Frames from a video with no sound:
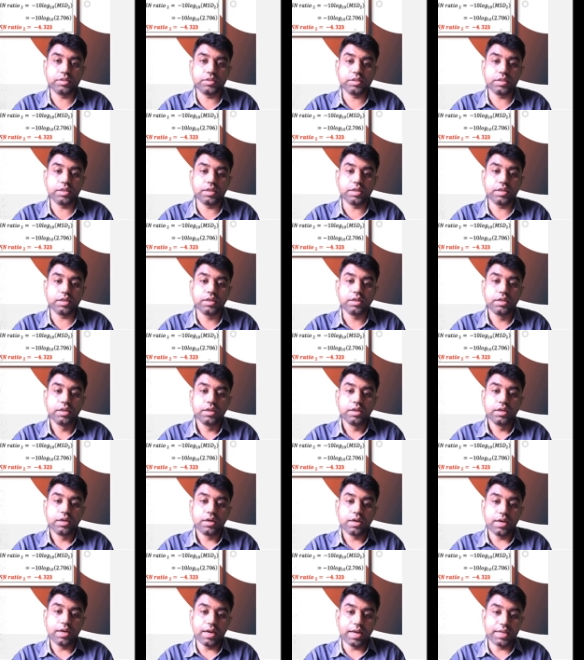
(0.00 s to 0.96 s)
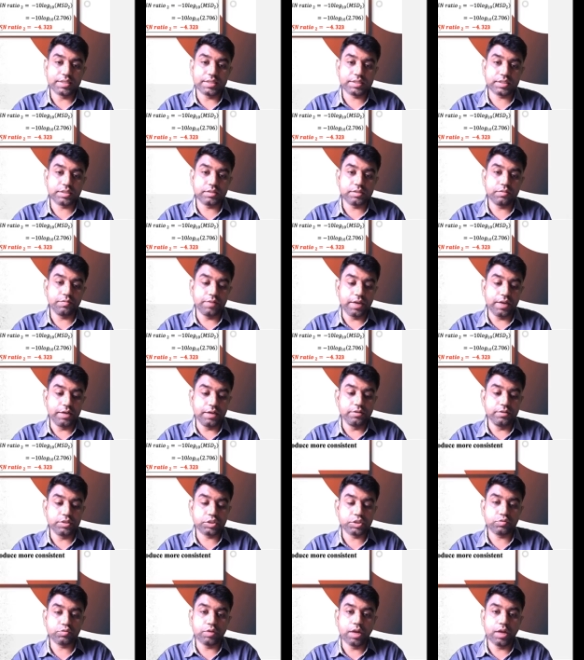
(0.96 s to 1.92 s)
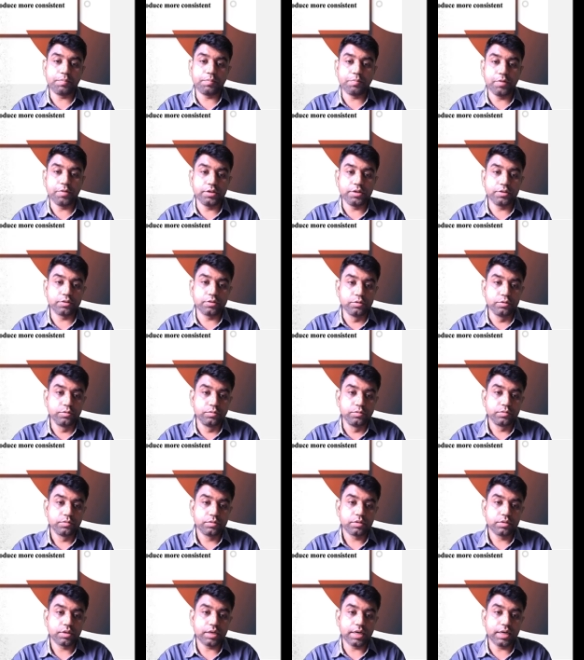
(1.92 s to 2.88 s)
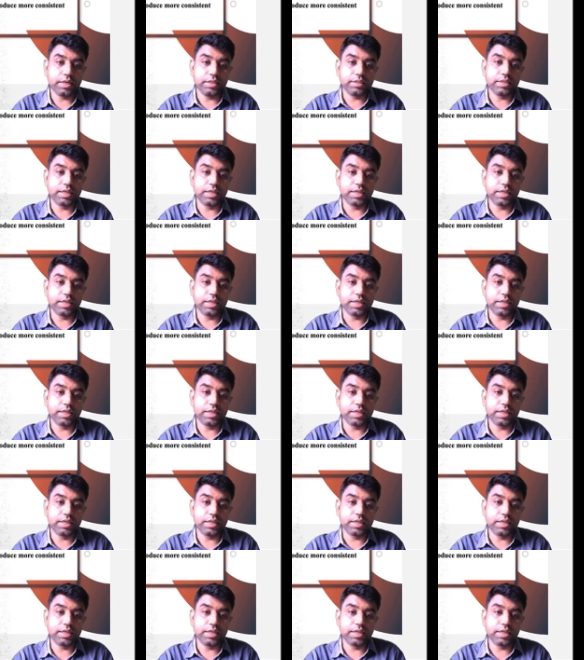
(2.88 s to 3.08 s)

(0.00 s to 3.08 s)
Here last value is 12.2, right?